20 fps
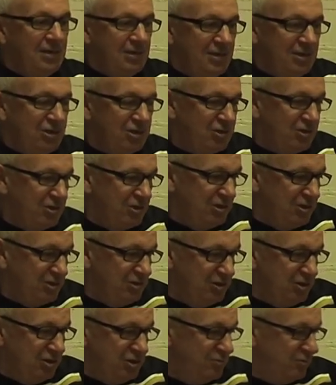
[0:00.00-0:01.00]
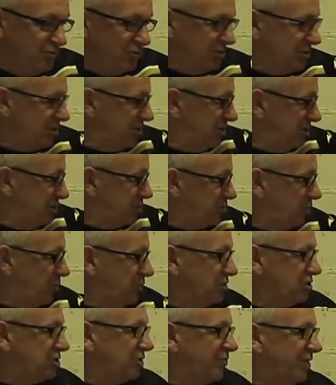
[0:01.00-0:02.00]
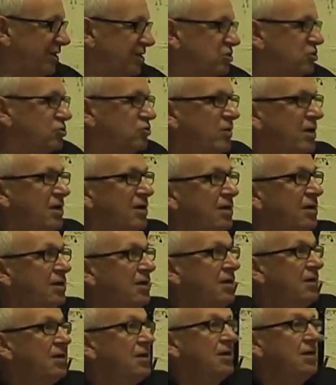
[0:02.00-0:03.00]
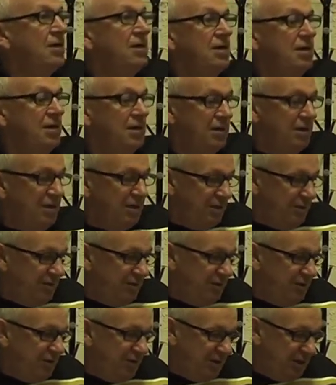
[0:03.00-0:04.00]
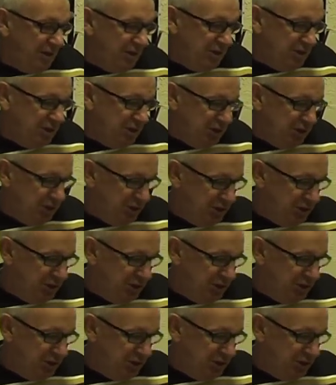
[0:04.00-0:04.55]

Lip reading: He's sponsored by Joma. As you can